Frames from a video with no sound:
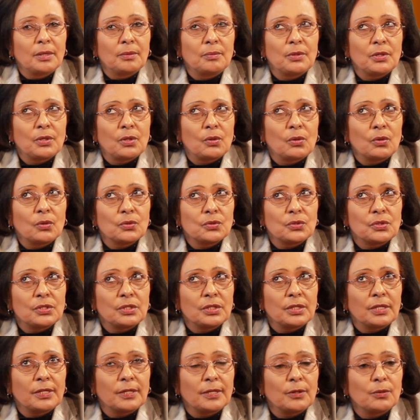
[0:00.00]
because
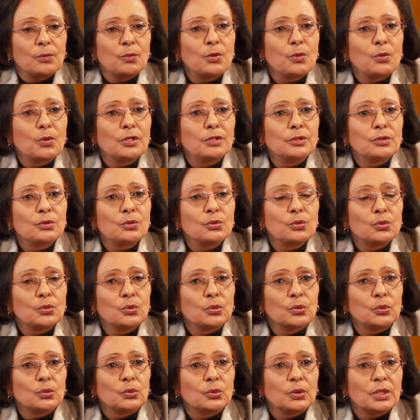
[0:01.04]
uh, we want to
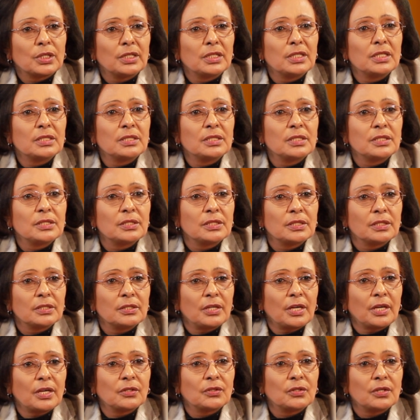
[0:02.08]
run this
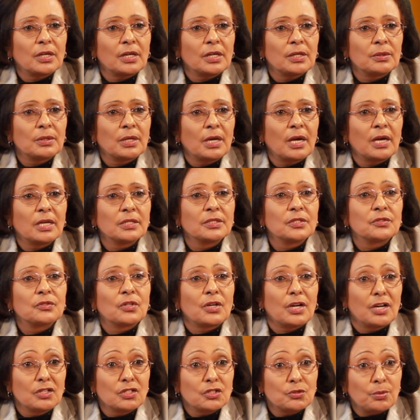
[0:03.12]
sector as a
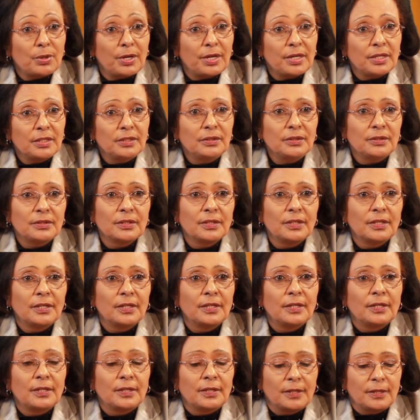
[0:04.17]
transparent
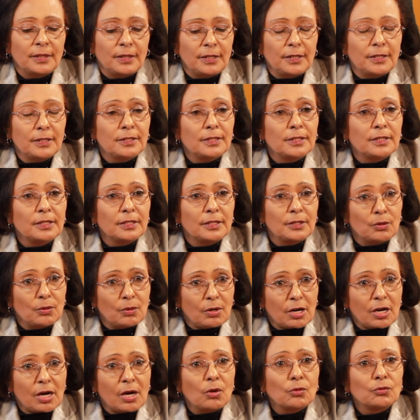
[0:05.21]
and you know,
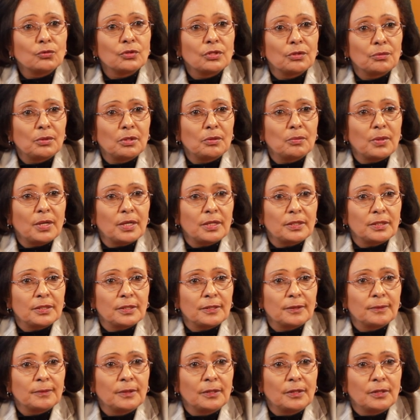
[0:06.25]
accountable manner.
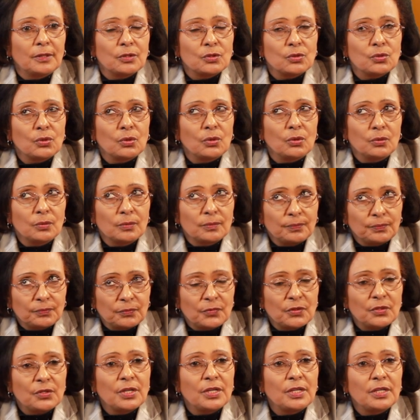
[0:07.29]
So
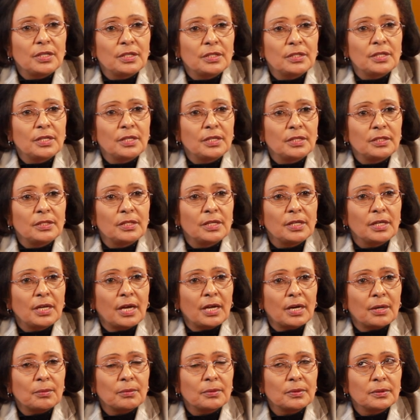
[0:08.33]
they, they, they
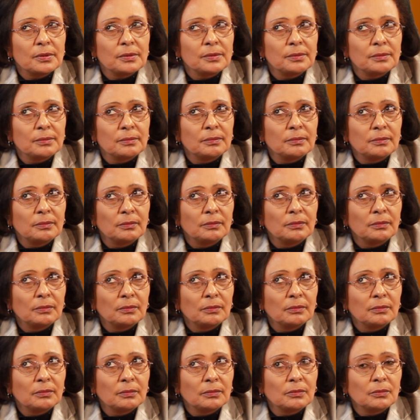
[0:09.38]
are
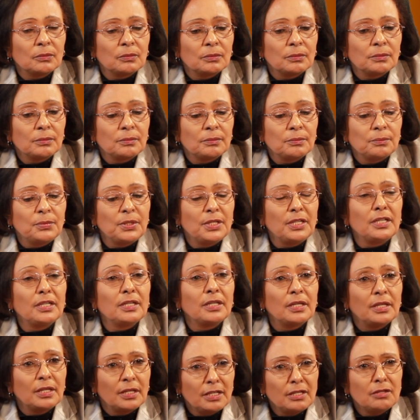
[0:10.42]
uh,
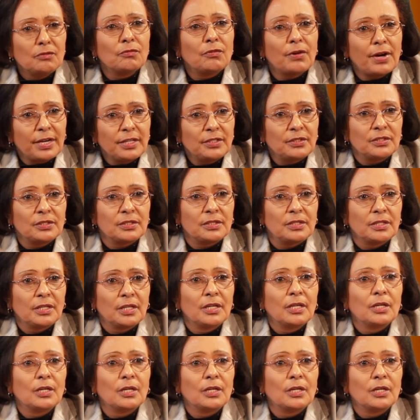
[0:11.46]
being invited